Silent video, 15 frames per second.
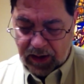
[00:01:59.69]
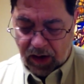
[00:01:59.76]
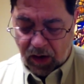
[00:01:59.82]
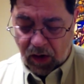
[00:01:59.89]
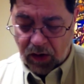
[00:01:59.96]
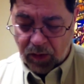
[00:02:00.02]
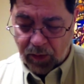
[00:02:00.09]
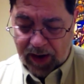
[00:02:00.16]

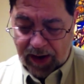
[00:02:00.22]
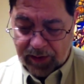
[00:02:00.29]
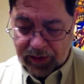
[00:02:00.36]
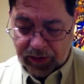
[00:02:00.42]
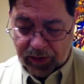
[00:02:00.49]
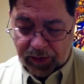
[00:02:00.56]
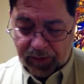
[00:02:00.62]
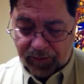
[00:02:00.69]
all around
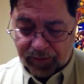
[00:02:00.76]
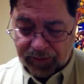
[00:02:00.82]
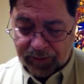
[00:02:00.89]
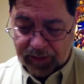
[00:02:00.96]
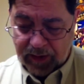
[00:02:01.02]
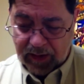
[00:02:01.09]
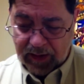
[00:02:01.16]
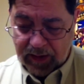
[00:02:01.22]
her
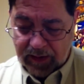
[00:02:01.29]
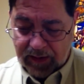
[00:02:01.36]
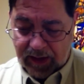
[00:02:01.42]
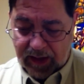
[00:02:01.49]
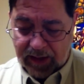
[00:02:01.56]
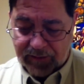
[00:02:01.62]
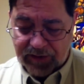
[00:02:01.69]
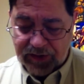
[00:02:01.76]
that
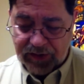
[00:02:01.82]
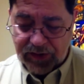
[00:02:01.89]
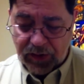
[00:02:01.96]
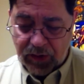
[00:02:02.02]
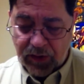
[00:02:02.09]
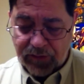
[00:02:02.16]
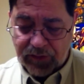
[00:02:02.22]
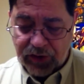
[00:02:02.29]
have served to